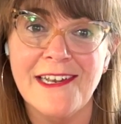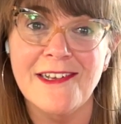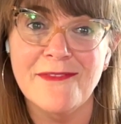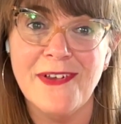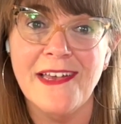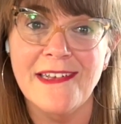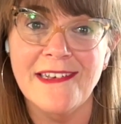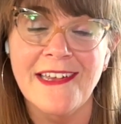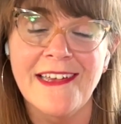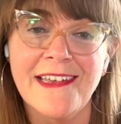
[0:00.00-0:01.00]
an event
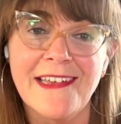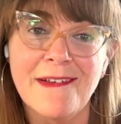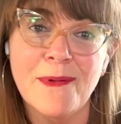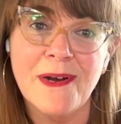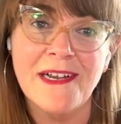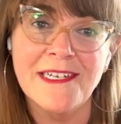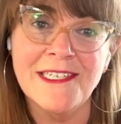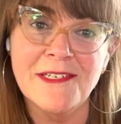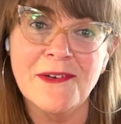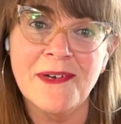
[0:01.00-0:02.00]
where I
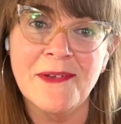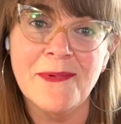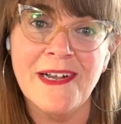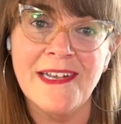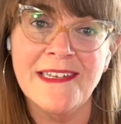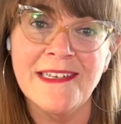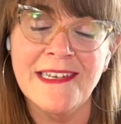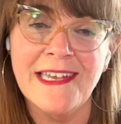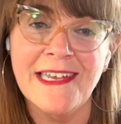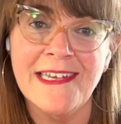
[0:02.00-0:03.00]
didn't know
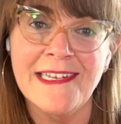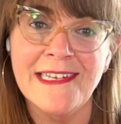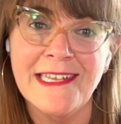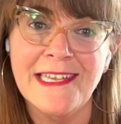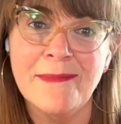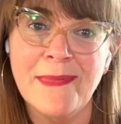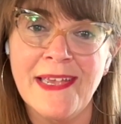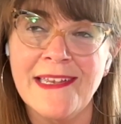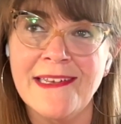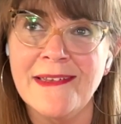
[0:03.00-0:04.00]
anyone and he
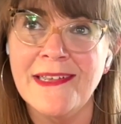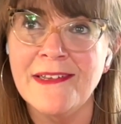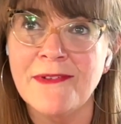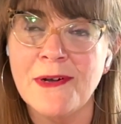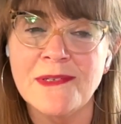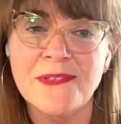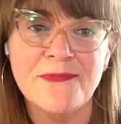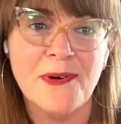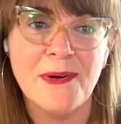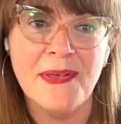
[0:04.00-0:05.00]
made inroads
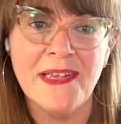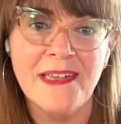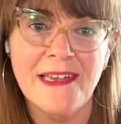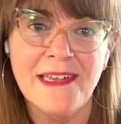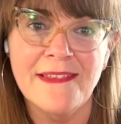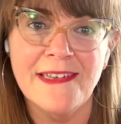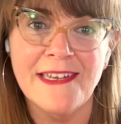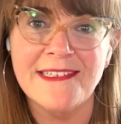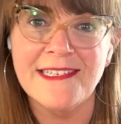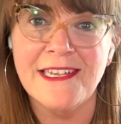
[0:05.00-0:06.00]
for me. And the
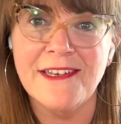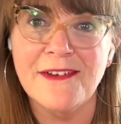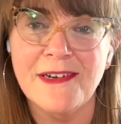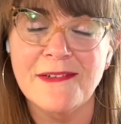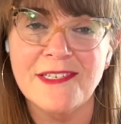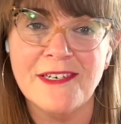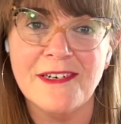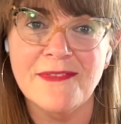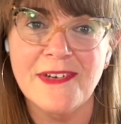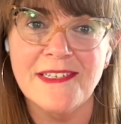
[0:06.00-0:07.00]
next thing you know, I
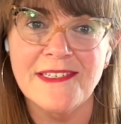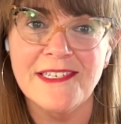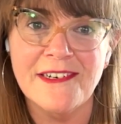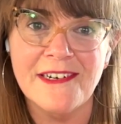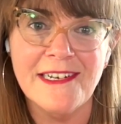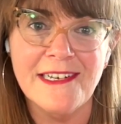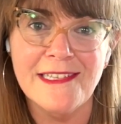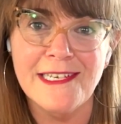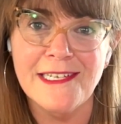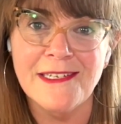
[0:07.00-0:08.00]
started volunteering.
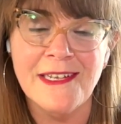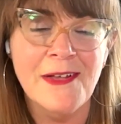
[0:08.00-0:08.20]
And then